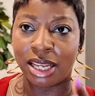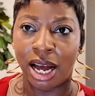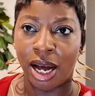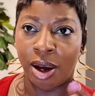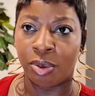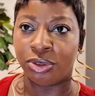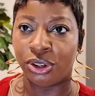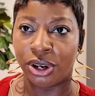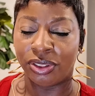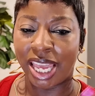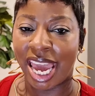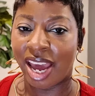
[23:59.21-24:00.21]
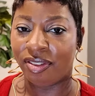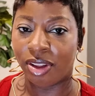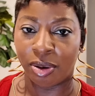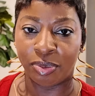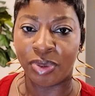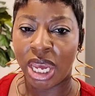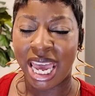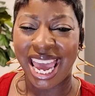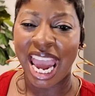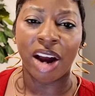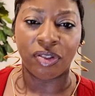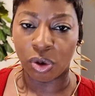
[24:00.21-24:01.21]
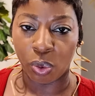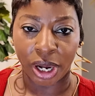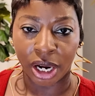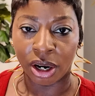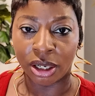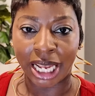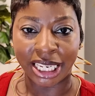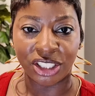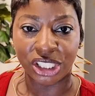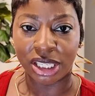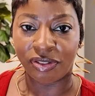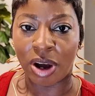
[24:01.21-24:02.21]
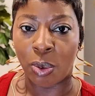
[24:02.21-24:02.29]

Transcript: You know, they have them everywhere. Like, just if I